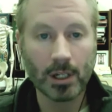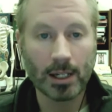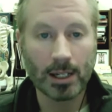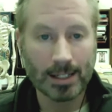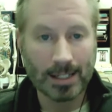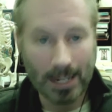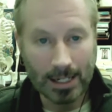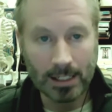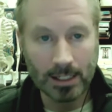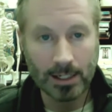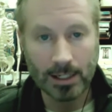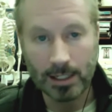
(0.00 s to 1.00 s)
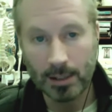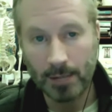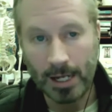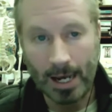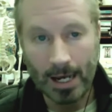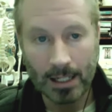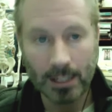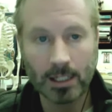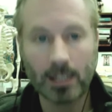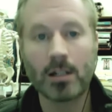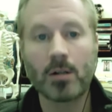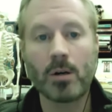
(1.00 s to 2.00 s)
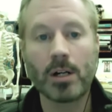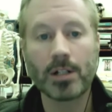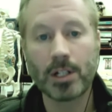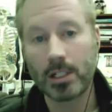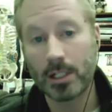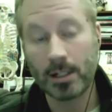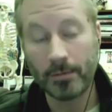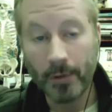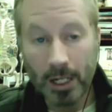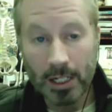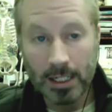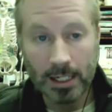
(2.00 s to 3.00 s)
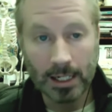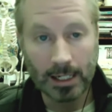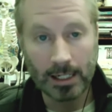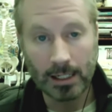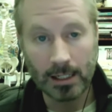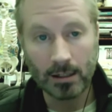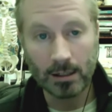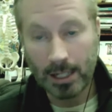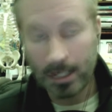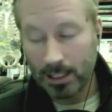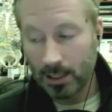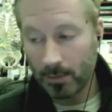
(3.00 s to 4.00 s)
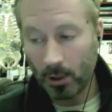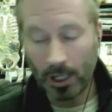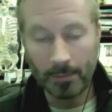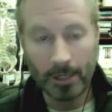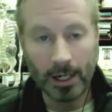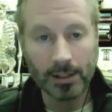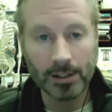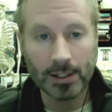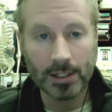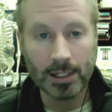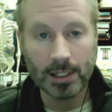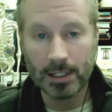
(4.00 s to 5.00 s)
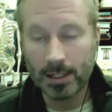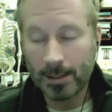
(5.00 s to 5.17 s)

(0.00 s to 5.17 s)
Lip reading: as scientists, to be asking questions and investigating testable hypotheses,